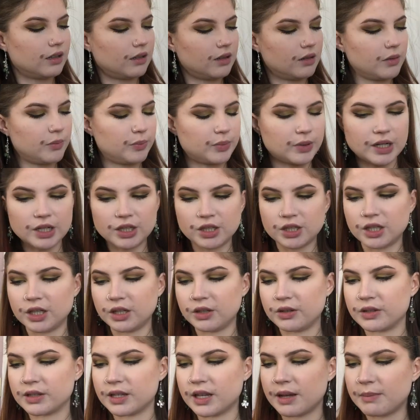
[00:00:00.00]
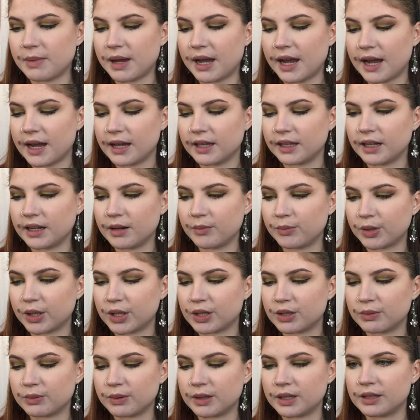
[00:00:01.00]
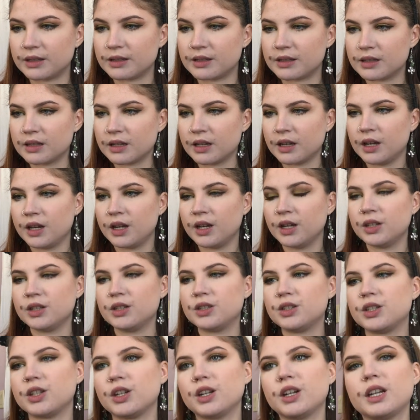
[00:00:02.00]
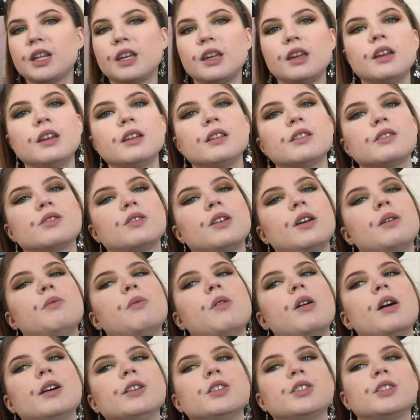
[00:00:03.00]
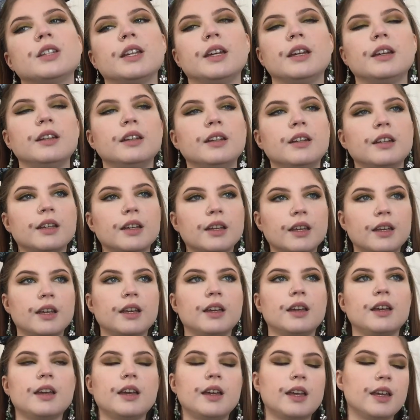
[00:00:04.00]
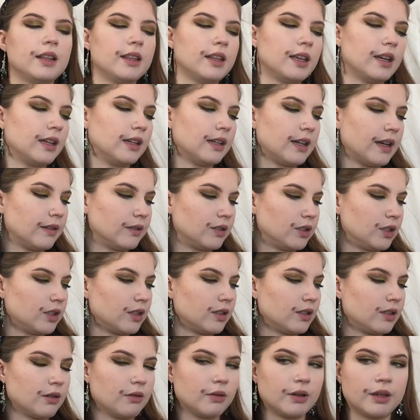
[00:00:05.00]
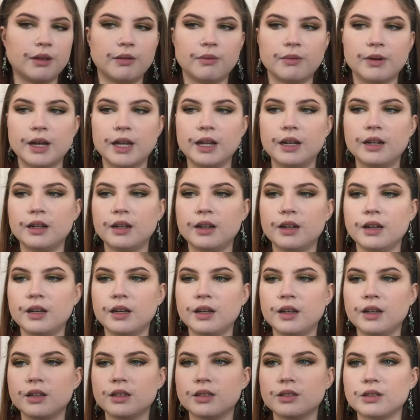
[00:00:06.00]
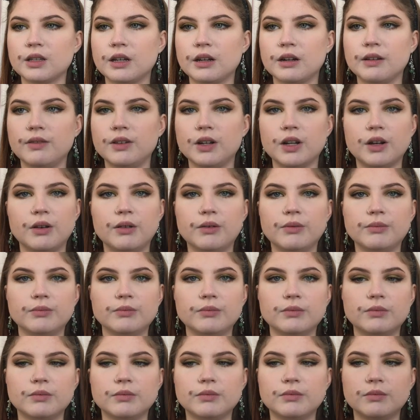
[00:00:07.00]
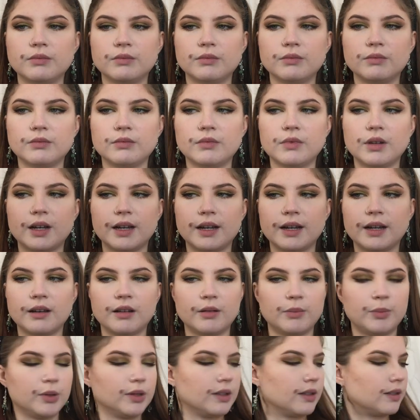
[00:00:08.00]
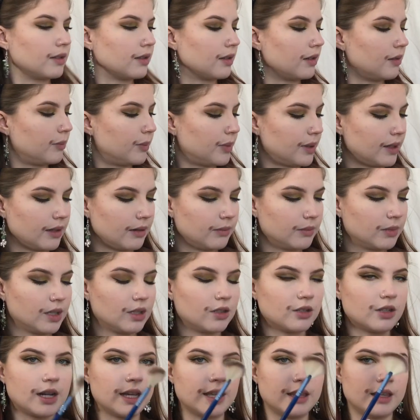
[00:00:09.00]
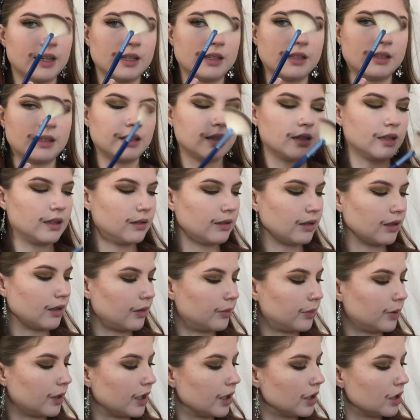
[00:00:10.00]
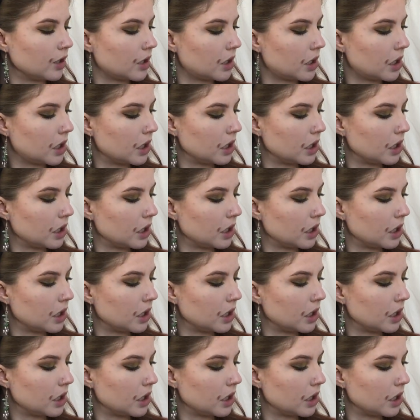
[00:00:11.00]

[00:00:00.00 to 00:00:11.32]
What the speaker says: I don't know what brush to use. My highlighting brush was dirty, so I washed it. And then now it's just soaking wet. So I don't even know how to put this on, but I'm gonna try this little brush.